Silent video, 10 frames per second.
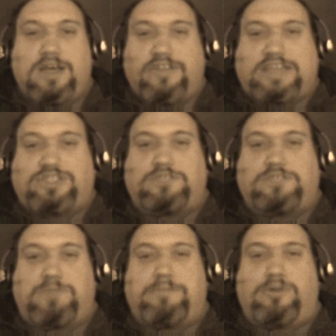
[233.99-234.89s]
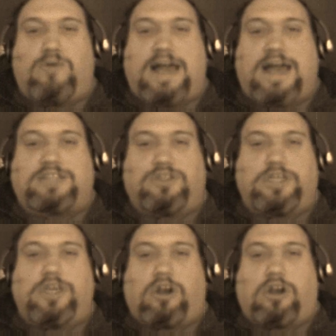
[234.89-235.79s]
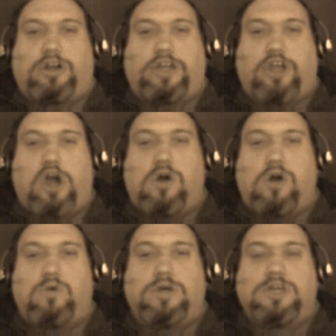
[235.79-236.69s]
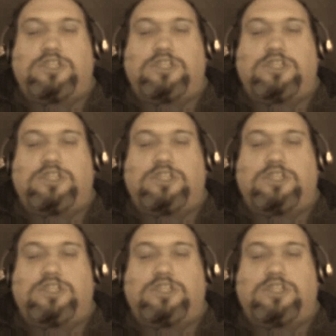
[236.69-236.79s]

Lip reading: That's just people who actually are going to go